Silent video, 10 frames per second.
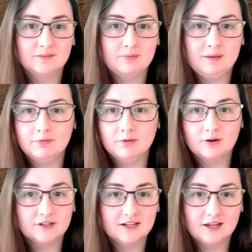People
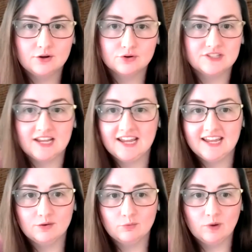aren't going to
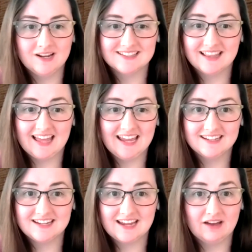understand what it's
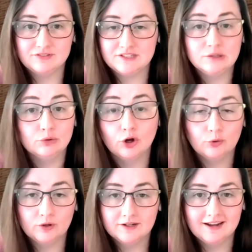like to have
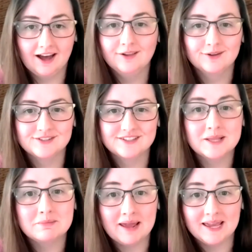$0 in
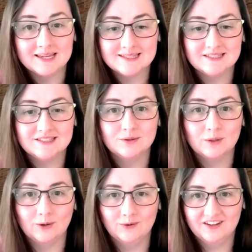the bank,
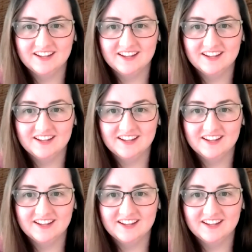zero,